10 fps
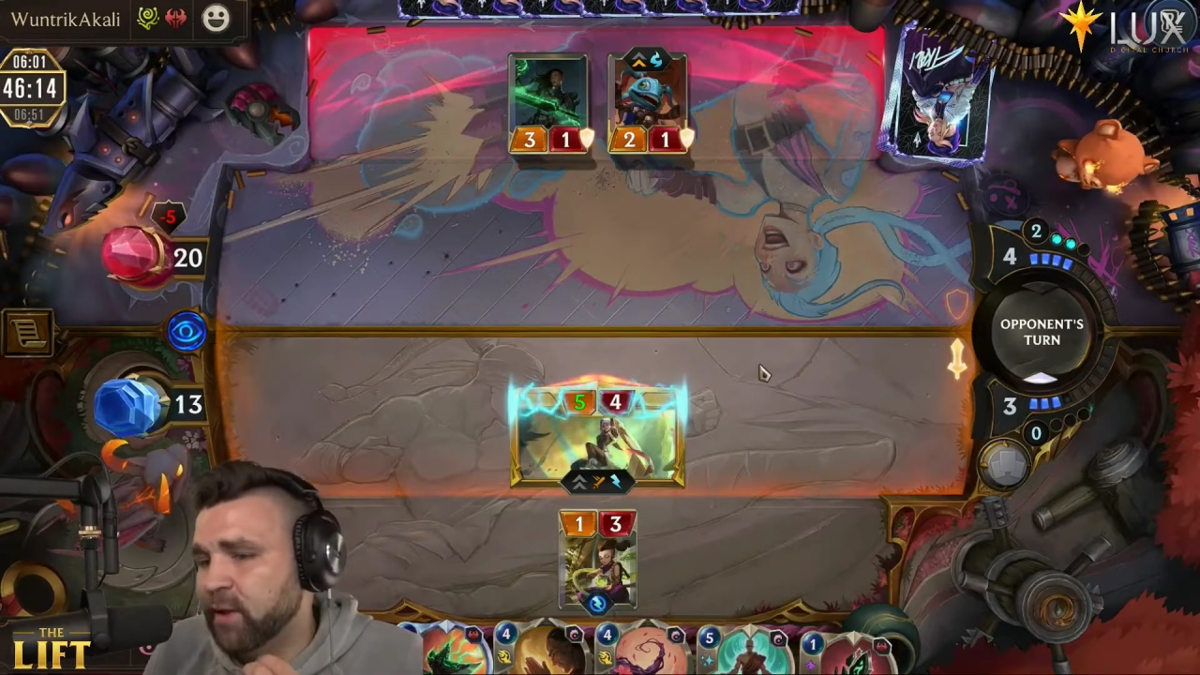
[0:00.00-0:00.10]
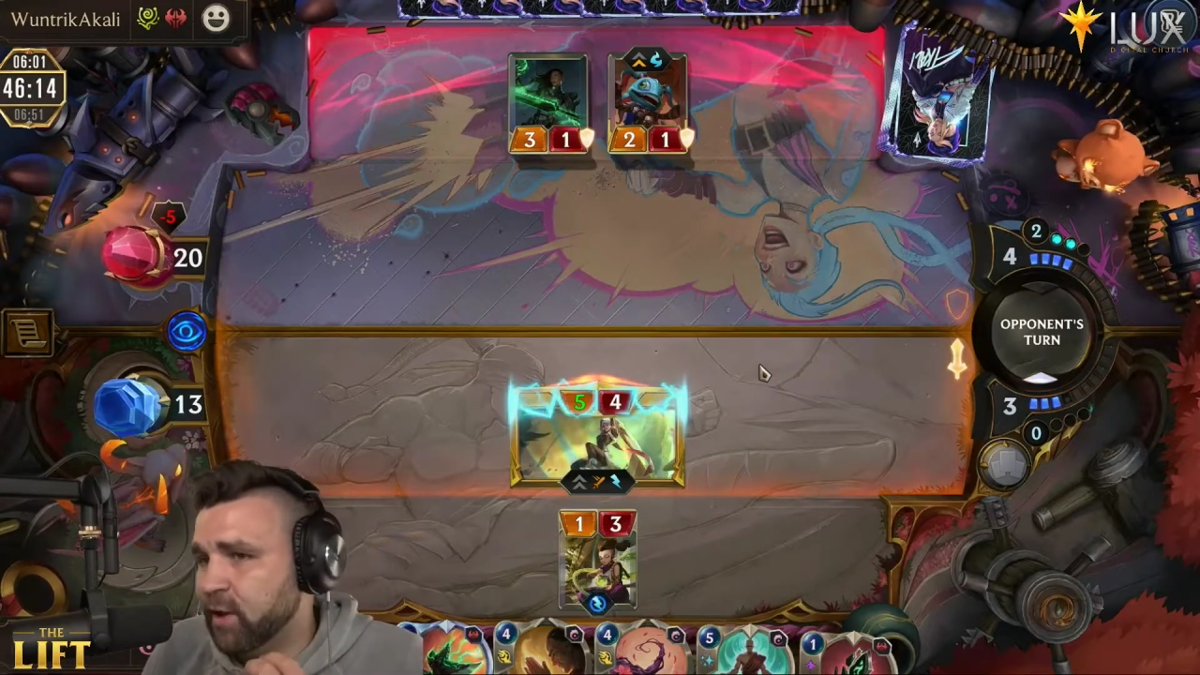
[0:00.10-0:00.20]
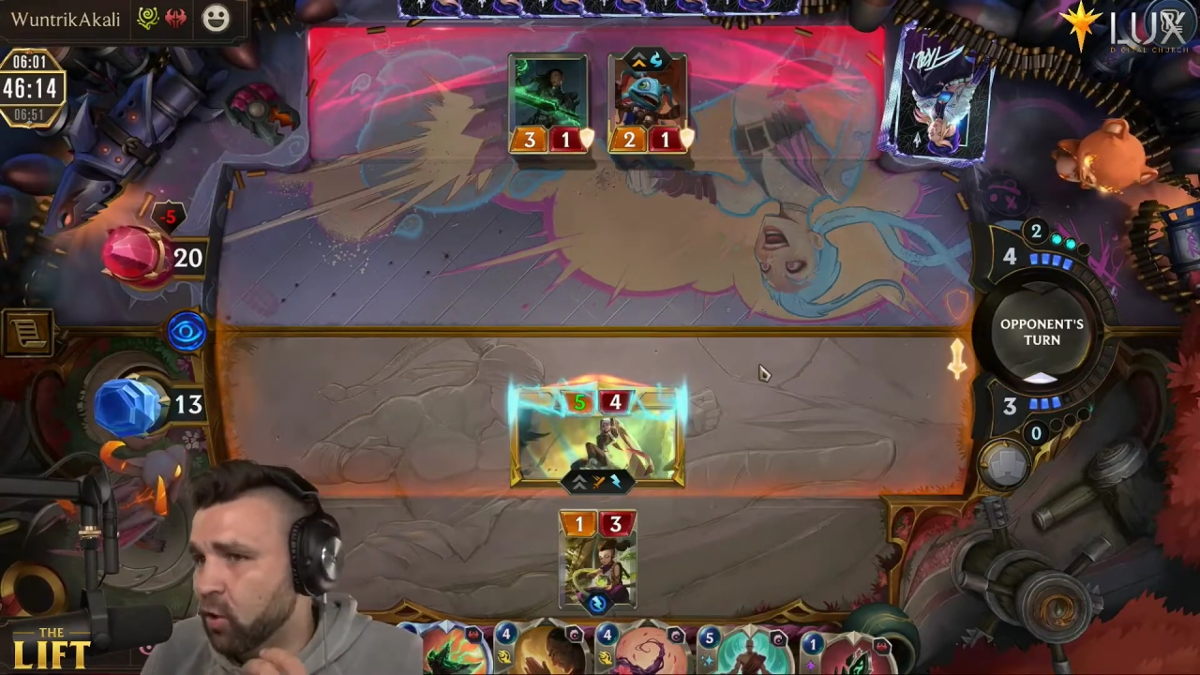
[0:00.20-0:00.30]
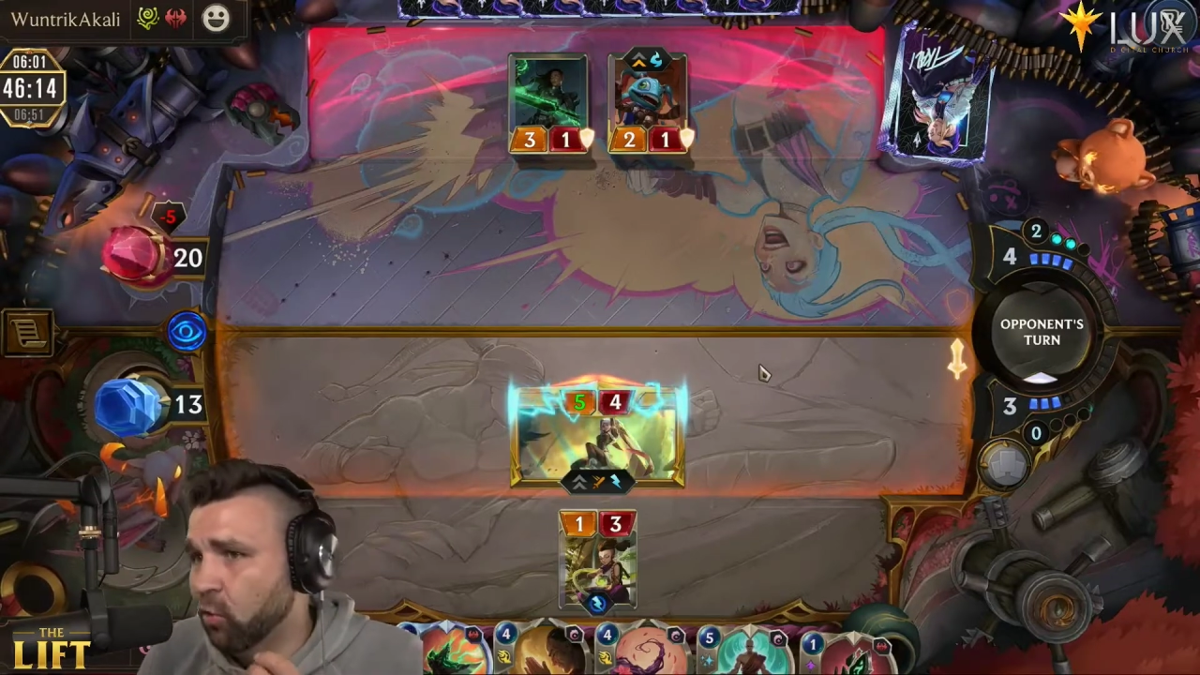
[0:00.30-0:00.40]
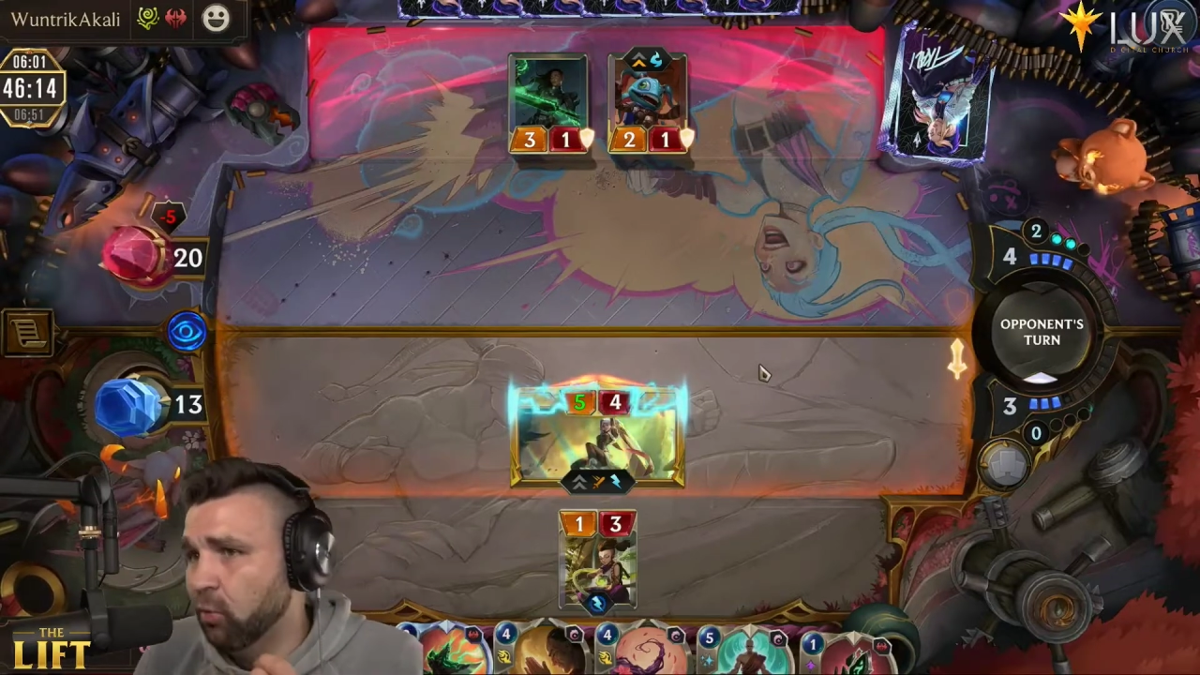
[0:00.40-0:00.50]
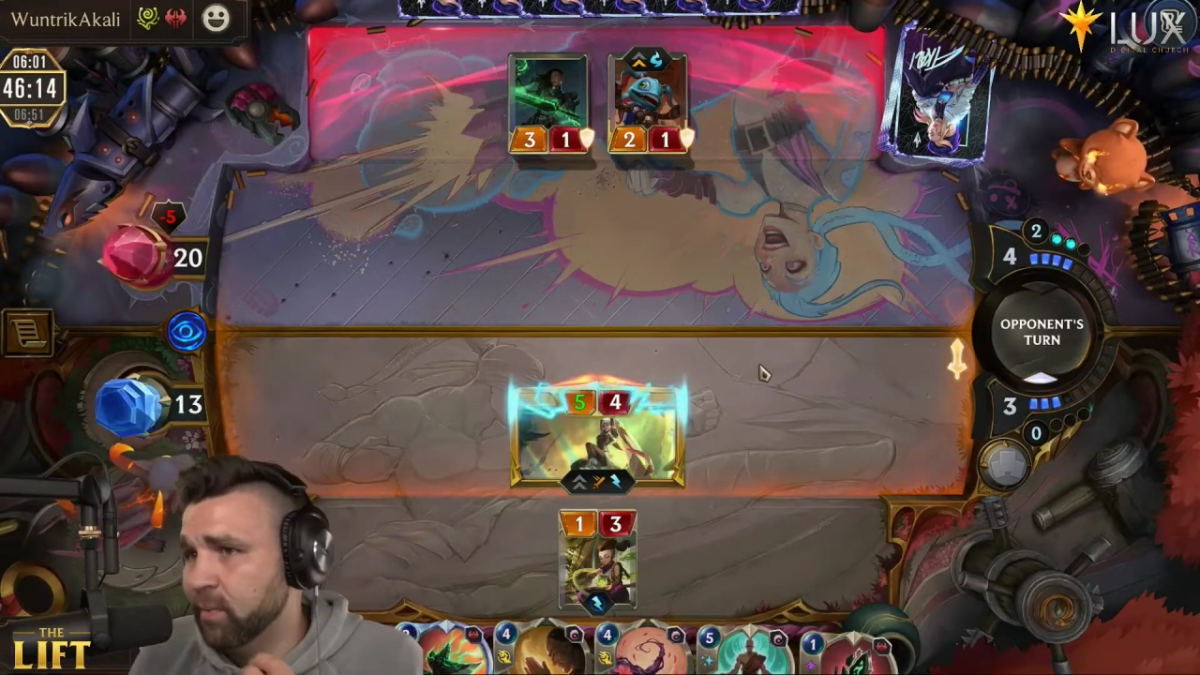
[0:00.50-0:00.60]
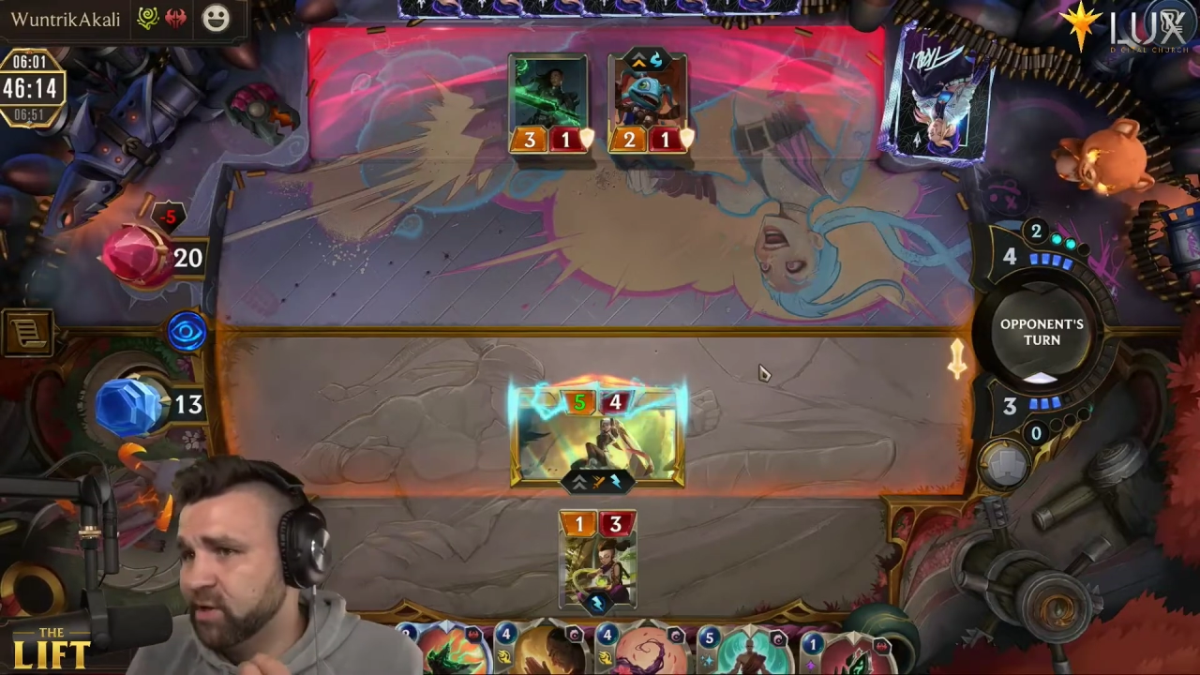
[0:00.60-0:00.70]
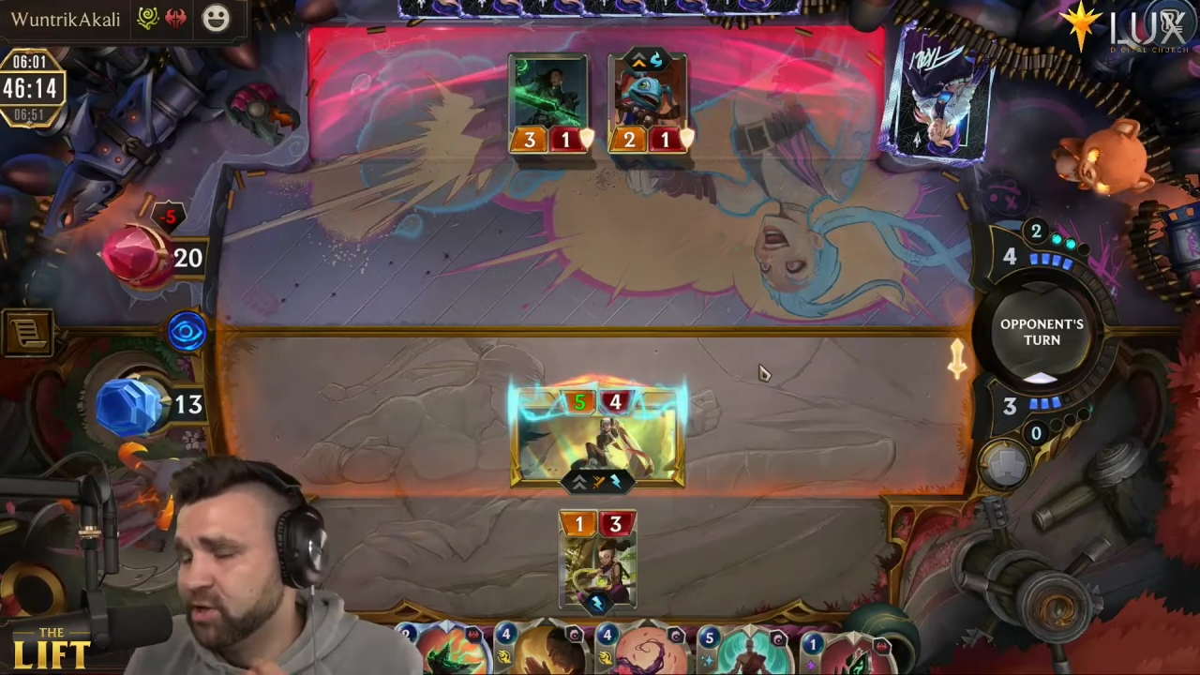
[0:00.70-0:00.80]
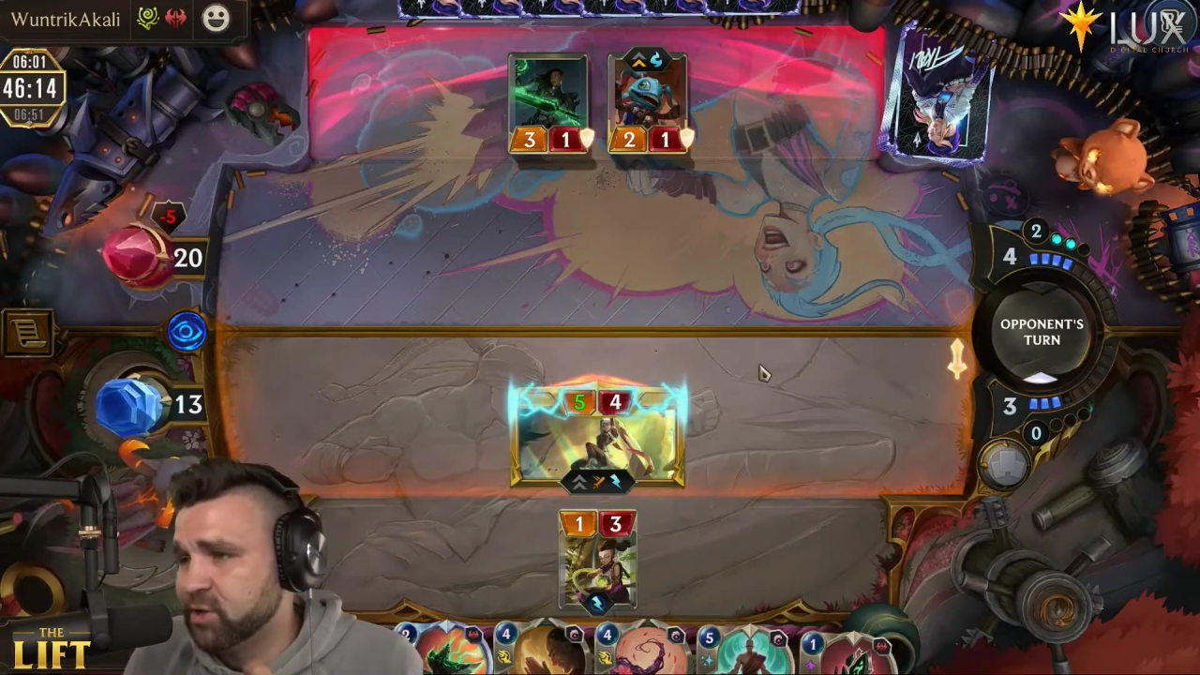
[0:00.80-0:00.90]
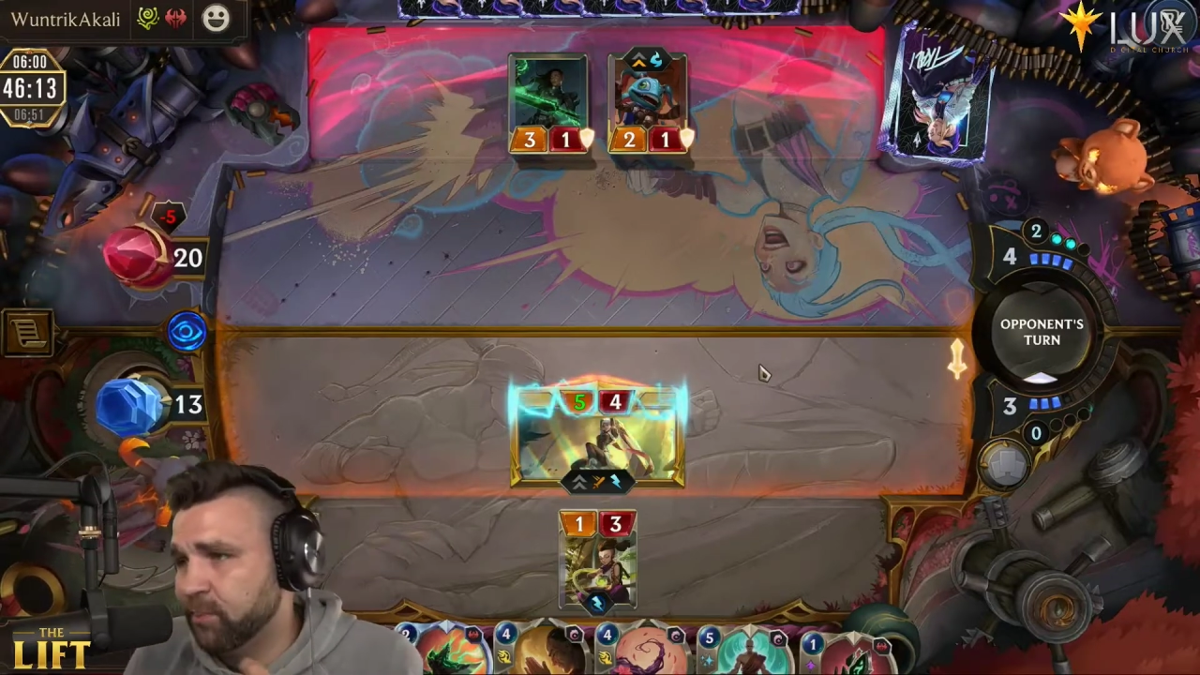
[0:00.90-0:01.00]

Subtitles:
the goal will be just to